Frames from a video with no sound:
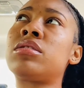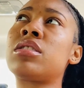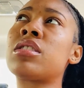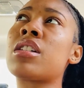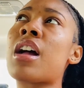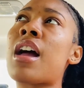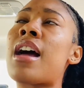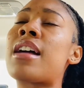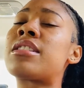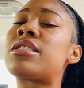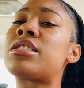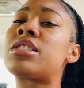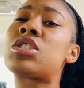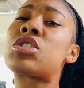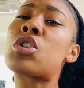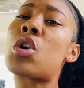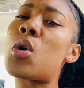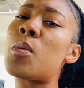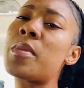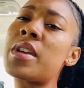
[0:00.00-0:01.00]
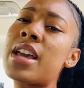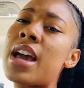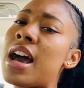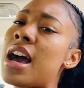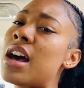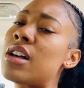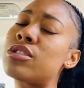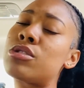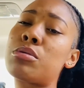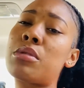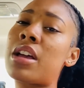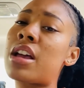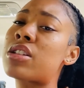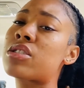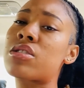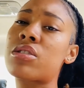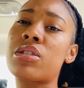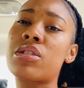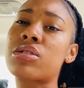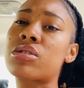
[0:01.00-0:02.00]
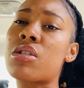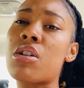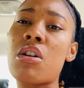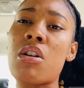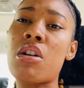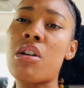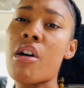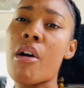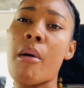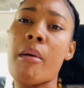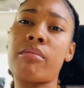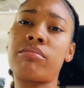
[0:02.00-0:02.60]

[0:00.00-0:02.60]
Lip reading: God, show me how to answer this call.